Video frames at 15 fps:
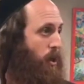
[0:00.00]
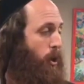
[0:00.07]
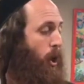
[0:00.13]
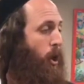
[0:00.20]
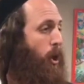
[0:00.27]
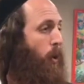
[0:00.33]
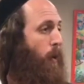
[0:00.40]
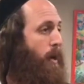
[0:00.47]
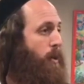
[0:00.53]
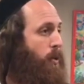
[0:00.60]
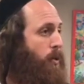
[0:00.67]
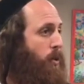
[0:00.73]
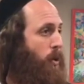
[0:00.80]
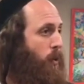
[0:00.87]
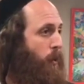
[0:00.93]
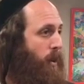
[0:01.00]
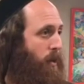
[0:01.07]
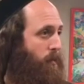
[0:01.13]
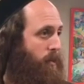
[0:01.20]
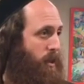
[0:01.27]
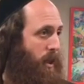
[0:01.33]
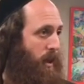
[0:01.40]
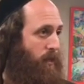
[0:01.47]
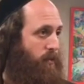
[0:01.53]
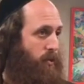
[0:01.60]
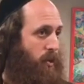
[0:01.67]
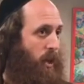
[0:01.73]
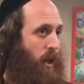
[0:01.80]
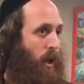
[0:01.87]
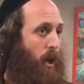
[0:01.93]
don't know what to do with
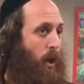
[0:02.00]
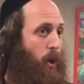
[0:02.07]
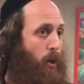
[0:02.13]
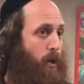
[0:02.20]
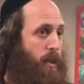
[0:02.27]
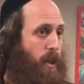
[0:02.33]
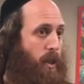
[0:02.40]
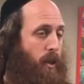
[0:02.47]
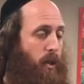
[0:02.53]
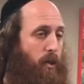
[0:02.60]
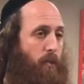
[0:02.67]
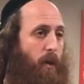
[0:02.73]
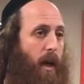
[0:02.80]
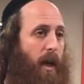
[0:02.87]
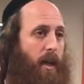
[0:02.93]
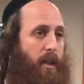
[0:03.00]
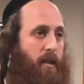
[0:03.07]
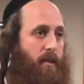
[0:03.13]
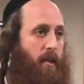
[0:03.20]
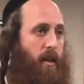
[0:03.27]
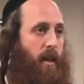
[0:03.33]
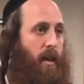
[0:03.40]
themselves, losing their mind,